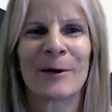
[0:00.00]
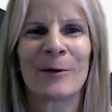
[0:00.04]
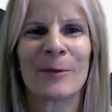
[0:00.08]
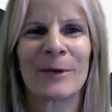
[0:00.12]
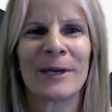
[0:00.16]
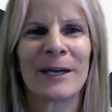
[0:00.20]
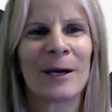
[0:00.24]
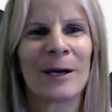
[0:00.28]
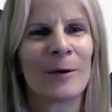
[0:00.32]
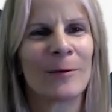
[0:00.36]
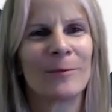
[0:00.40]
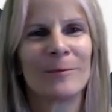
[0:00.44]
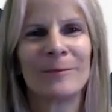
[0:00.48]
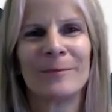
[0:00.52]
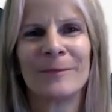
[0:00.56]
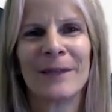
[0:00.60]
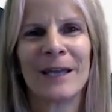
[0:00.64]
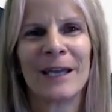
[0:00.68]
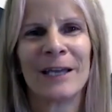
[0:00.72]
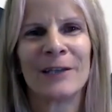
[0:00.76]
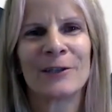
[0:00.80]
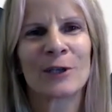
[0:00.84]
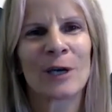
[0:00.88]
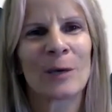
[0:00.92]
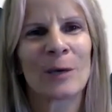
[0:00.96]
They help
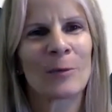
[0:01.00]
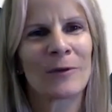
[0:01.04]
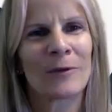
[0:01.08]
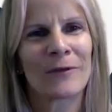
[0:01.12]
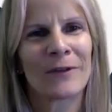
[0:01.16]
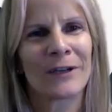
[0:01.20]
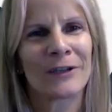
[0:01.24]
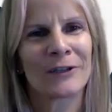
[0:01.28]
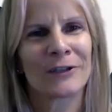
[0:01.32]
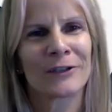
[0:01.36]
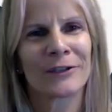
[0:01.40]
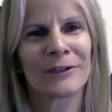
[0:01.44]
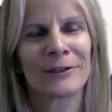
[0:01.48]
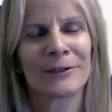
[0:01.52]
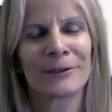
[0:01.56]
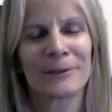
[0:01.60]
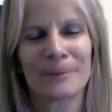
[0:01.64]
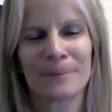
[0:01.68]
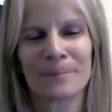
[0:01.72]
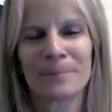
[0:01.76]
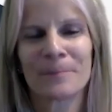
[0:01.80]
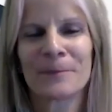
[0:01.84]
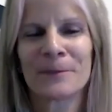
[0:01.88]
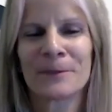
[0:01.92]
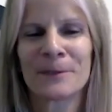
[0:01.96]
HR professionals.
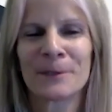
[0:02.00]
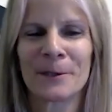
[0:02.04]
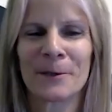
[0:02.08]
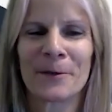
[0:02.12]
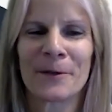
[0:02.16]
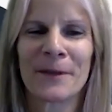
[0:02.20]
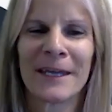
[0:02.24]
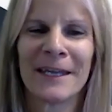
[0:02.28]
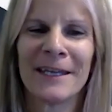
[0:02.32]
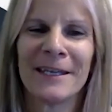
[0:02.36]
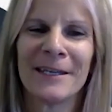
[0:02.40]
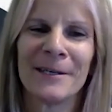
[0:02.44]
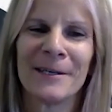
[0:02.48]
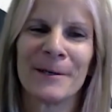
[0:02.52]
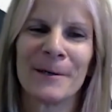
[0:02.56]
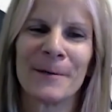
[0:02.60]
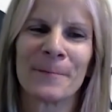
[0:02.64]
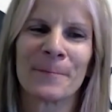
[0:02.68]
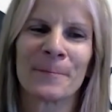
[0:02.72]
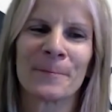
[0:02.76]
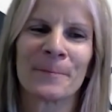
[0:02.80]
So thank you.